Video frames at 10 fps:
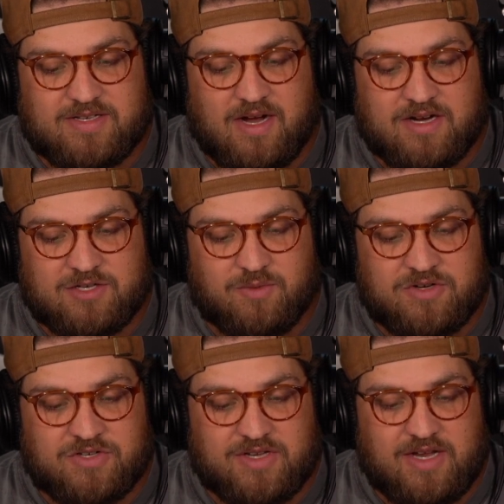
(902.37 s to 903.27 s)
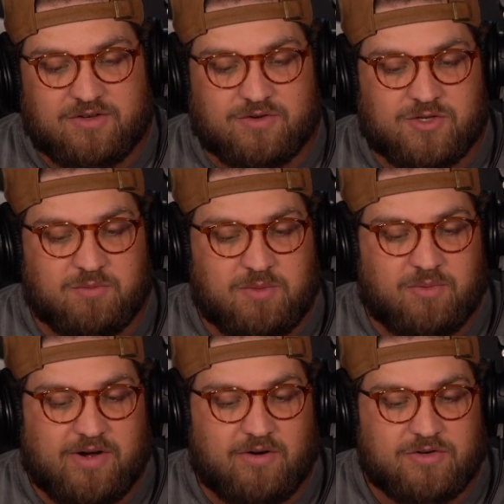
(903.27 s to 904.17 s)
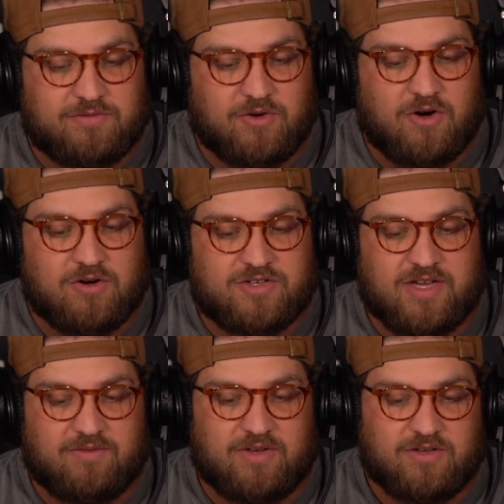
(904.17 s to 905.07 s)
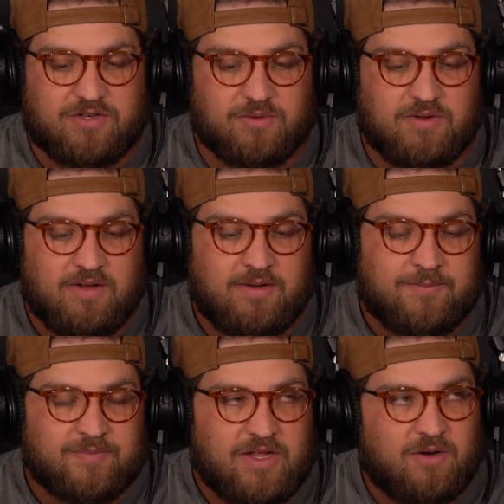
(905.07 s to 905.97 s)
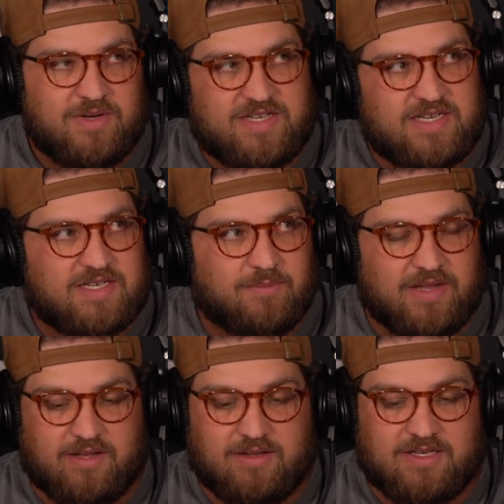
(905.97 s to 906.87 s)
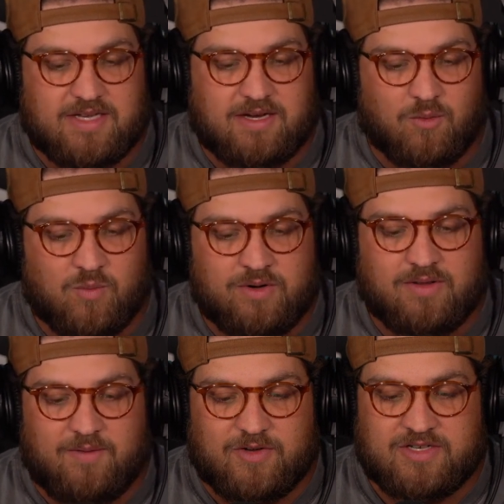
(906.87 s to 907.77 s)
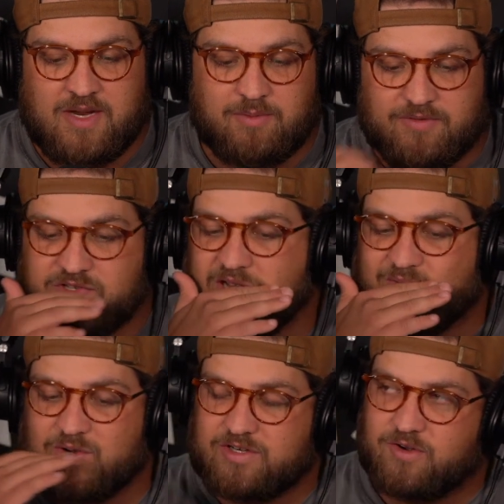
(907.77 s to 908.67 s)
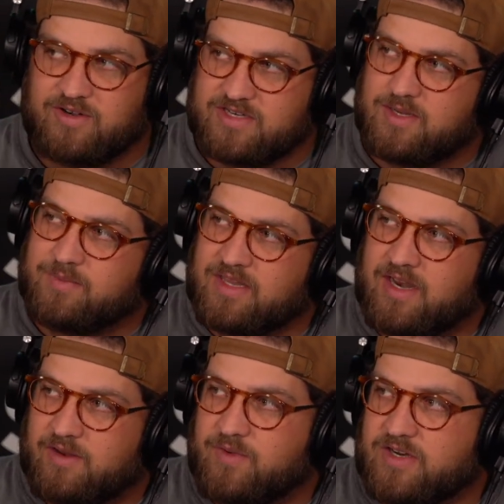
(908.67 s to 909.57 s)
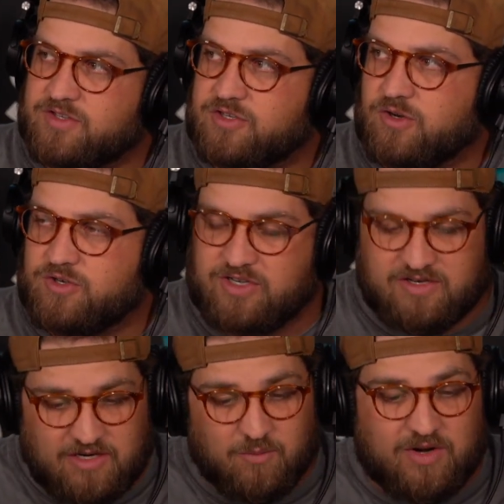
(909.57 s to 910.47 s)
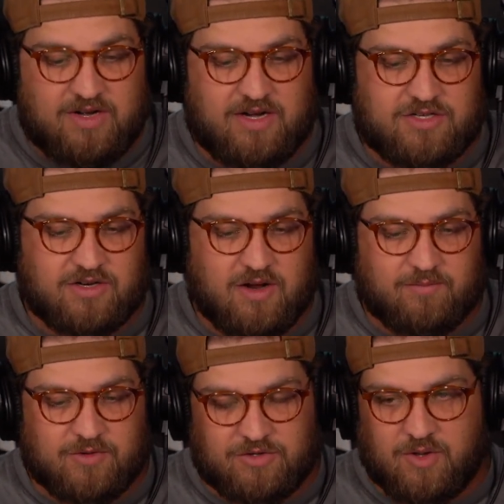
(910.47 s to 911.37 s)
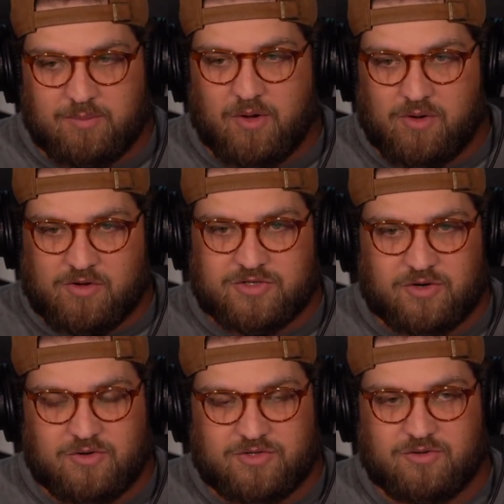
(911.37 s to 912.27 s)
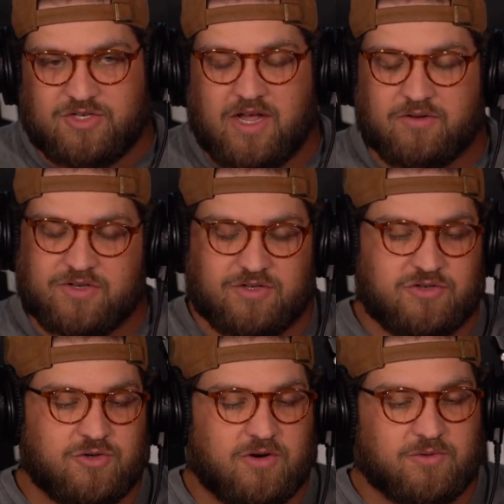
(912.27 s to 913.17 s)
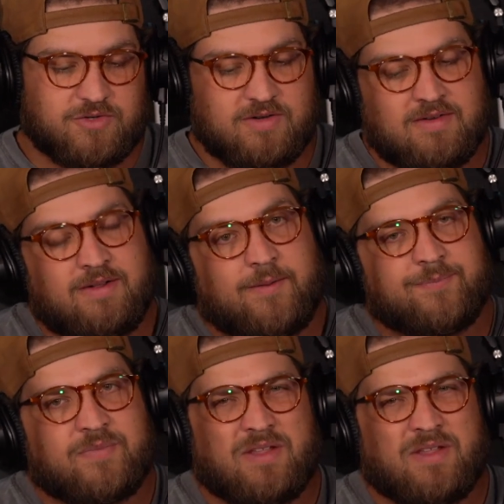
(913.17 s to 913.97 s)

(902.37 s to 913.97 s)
God has graciously answered so many prayers for our safety. So here we see something that's like a real life example of suffering turned into something that edifies the church. Like mm-hmm. I said, on mm-hmm. one hand, it's a comfort to know that Paul also goes through challenges and struggles. Mm-hmm. Yeah.